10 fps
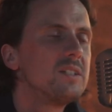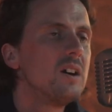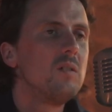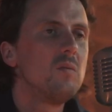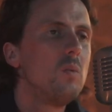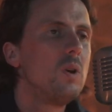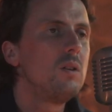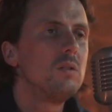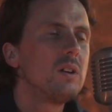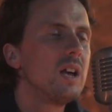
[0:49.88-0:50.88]

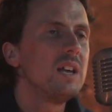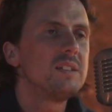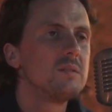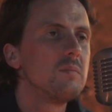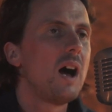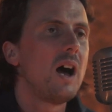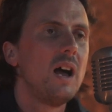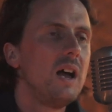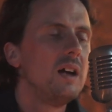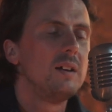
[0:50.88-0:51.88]
someone gets
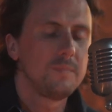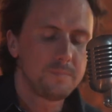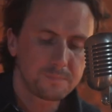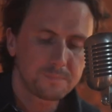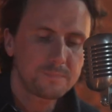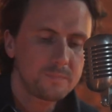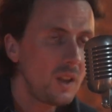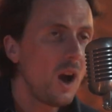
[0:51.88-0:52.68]
mine.